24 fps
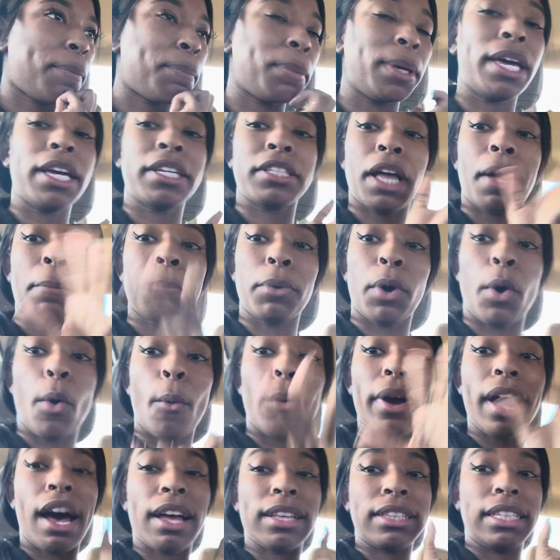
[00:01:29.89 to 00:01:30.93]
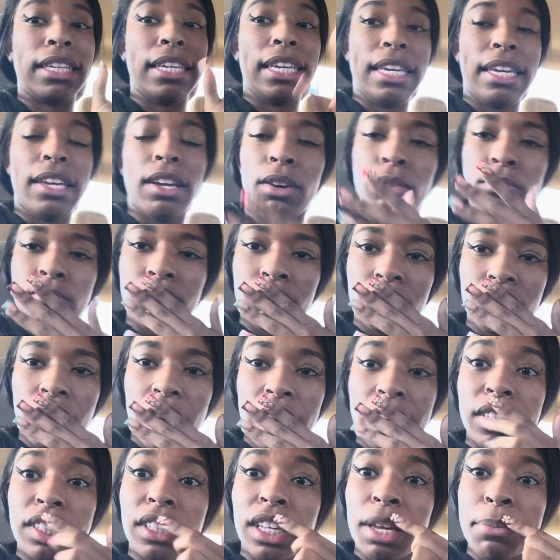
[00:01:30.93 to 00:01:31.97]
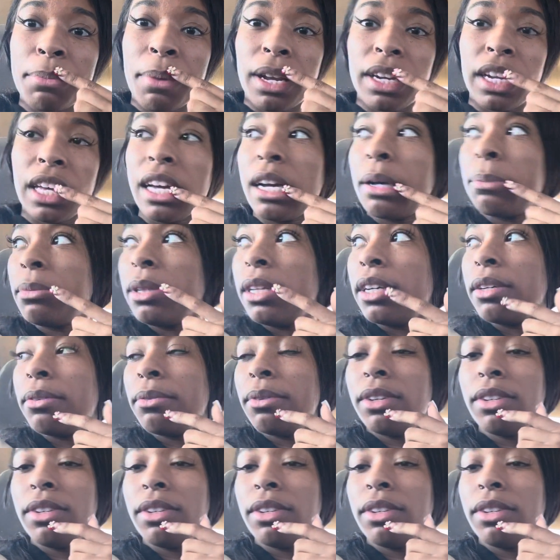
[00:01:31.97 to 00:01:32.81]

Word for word: because I'm going out to eat. I just hit my damn lip.